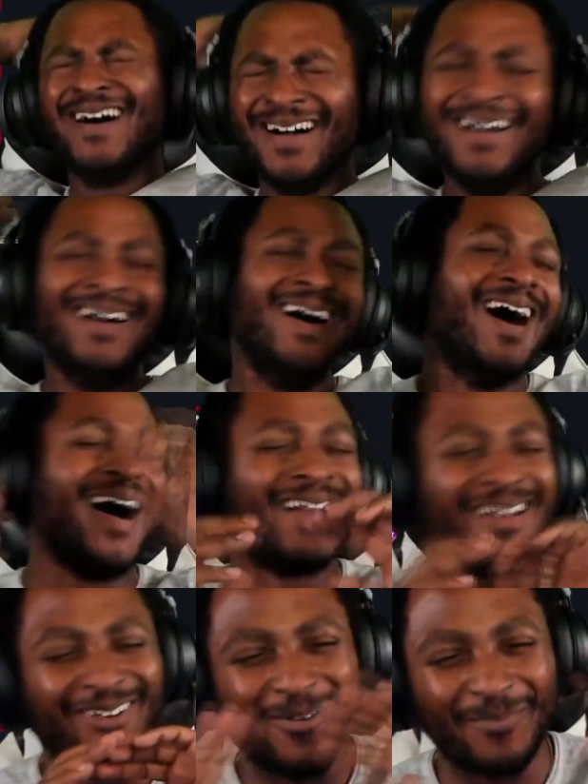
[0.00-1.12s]
I
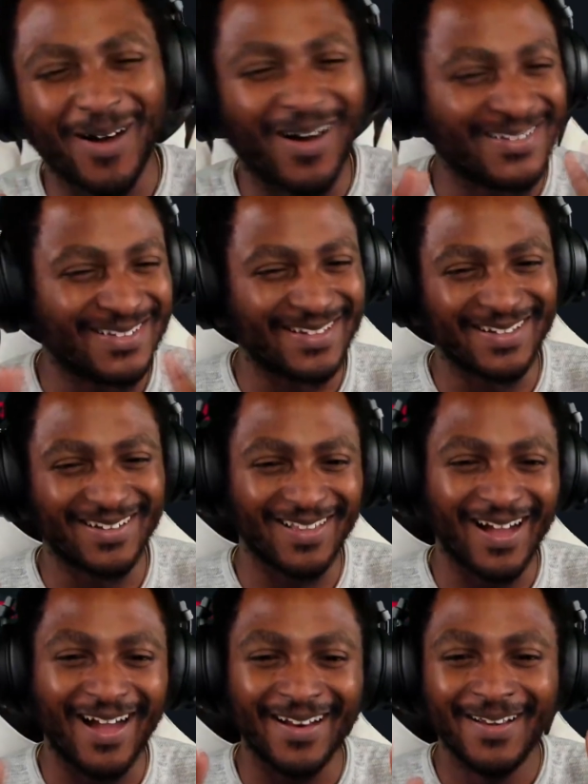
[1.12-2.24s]
know I'm pausing it a
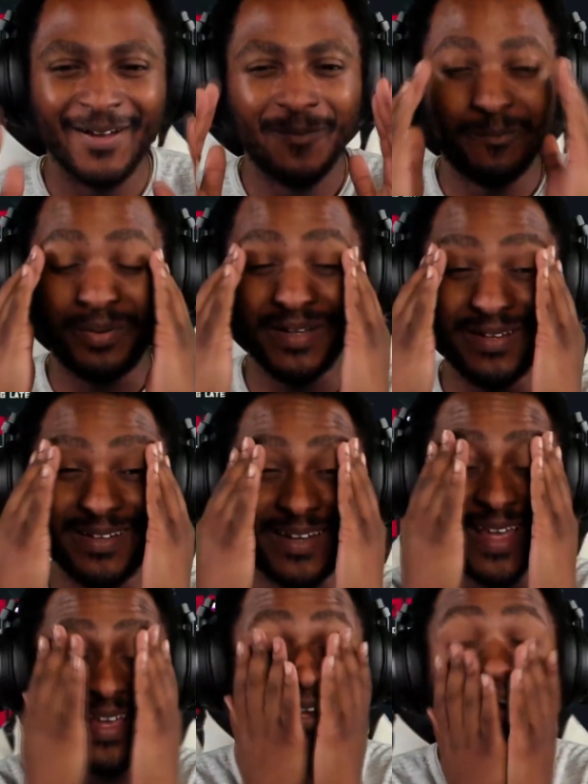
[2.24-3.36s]
lot, but
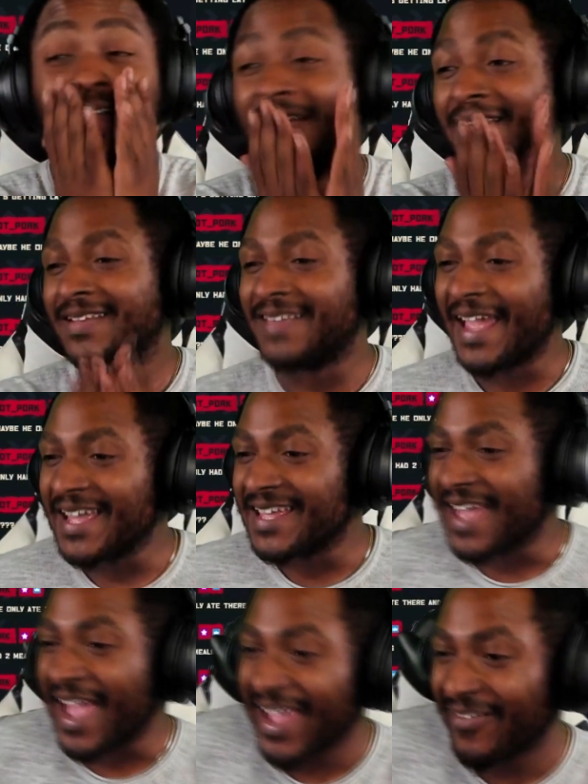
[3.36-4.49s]
Nick, they
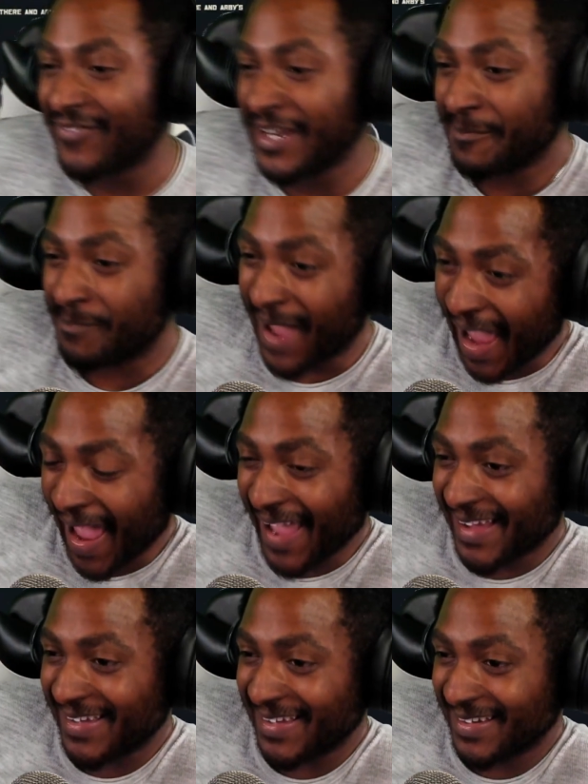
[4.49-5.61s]
gave it
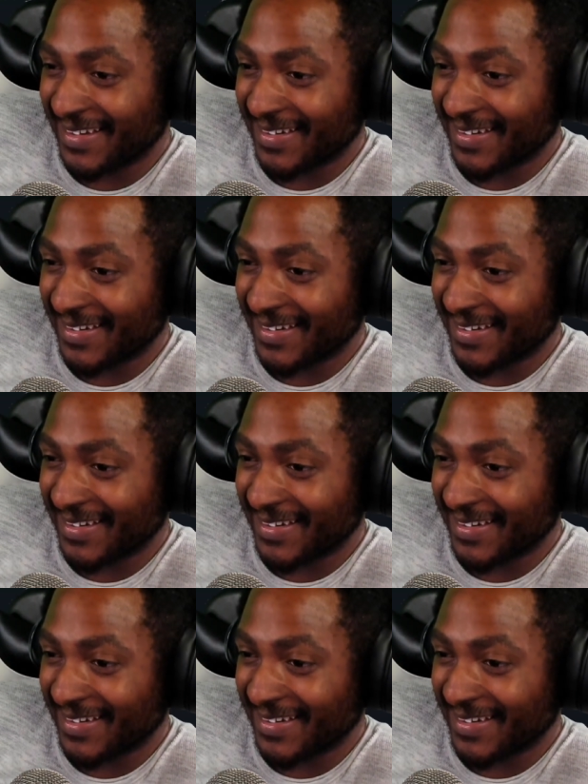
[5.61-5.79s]
back.